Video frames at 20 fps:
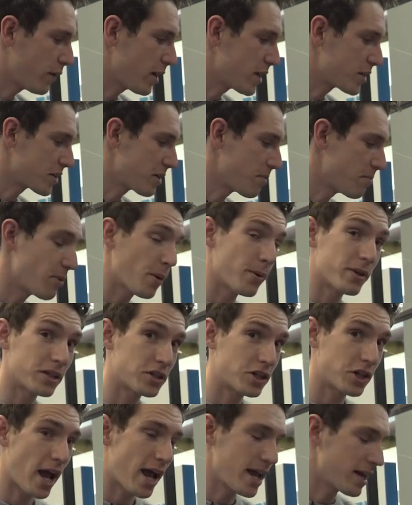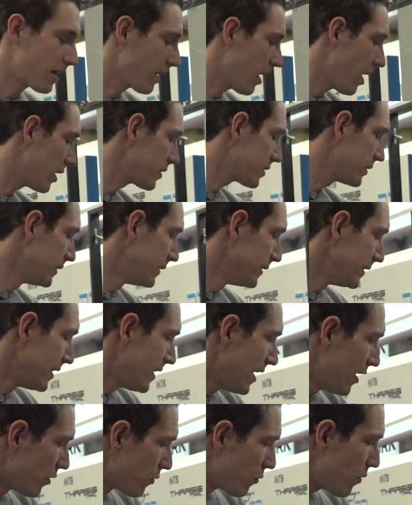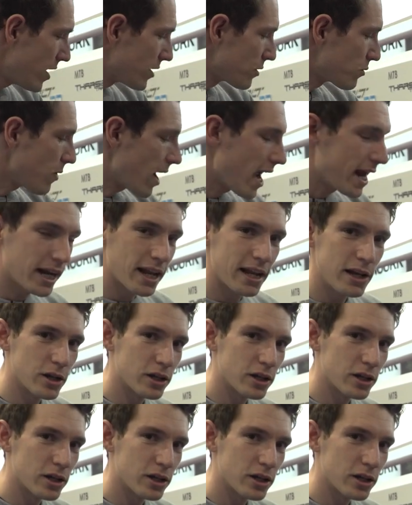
version, but with a chain guard. The rear derailleur